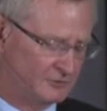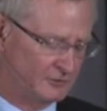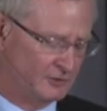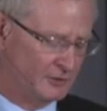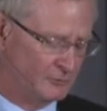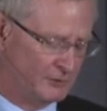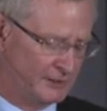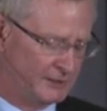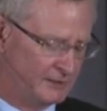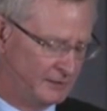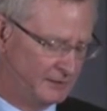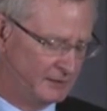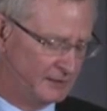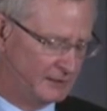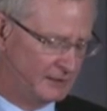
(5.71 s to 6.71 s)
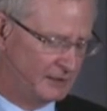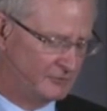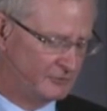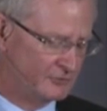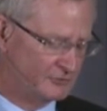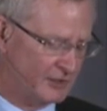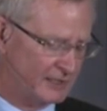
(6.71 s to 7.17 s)
DeLoney is
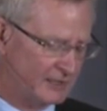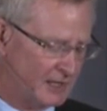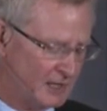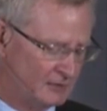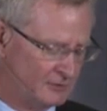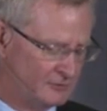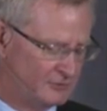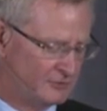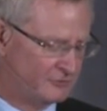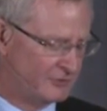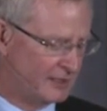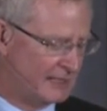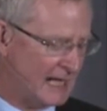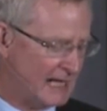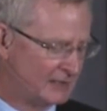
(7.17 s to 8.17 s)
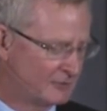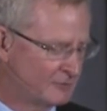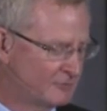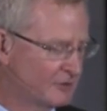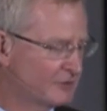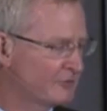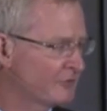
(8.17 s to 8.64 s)
a psychologist and
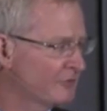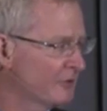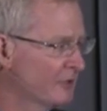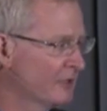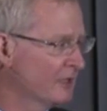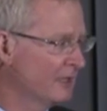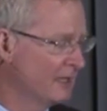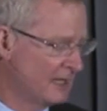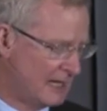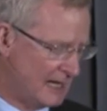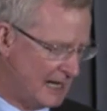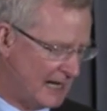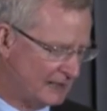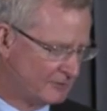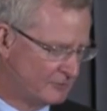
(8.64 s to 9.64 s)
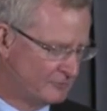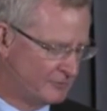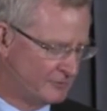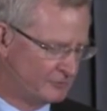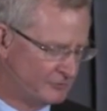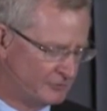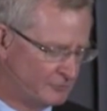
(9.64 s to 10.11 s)
activist, active in
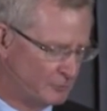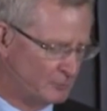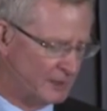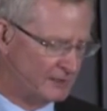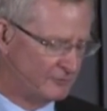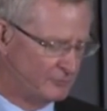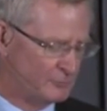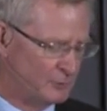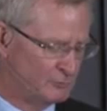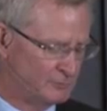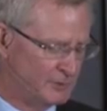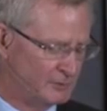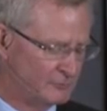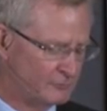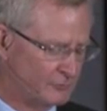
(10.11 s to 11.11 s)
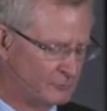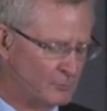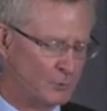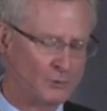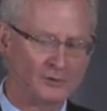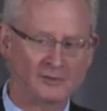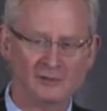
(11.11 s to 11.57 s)
the civil rights movement for
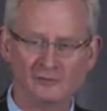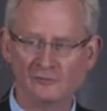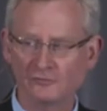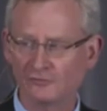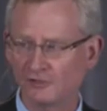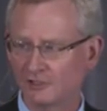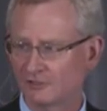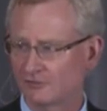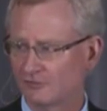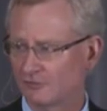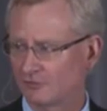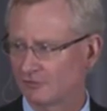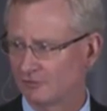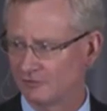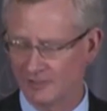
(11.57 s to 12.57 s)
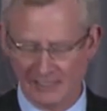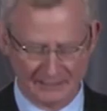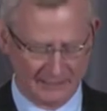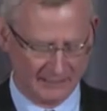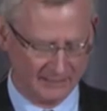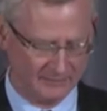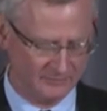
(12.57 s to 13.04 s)
more than 6
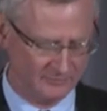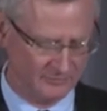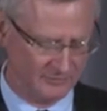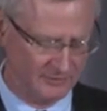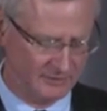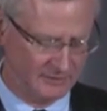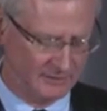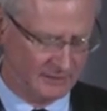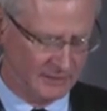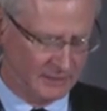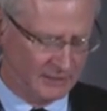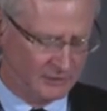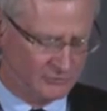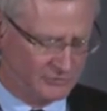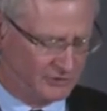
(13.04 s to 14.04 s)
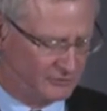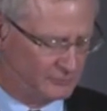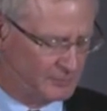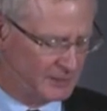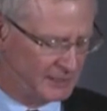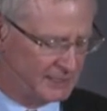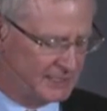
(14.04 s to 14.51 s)
decades. She has
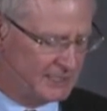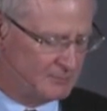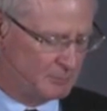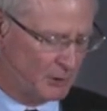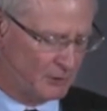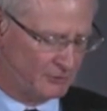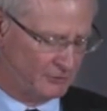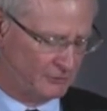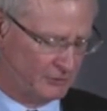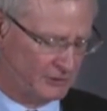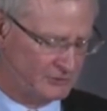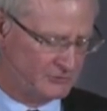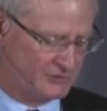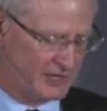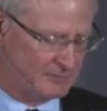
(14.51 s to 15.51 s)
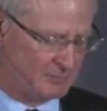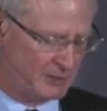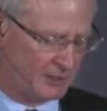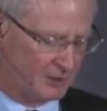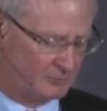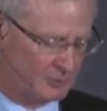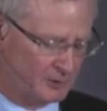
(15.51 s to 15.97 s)
been a key partner in
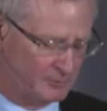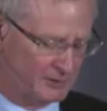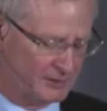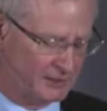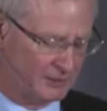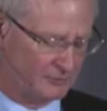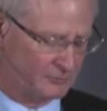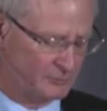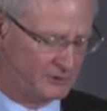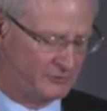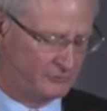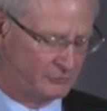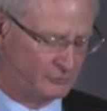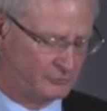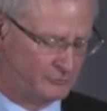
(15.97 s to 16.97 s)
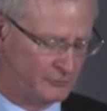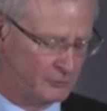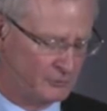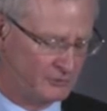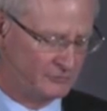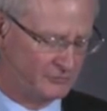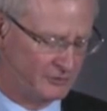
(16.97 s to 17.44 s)
shaping our public health research
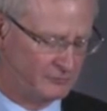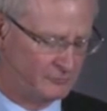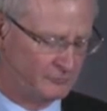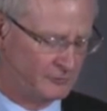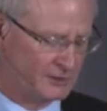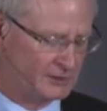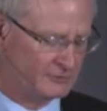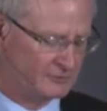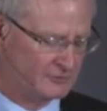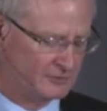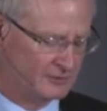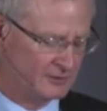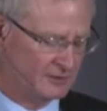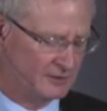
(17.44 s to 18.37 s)
focus in Flint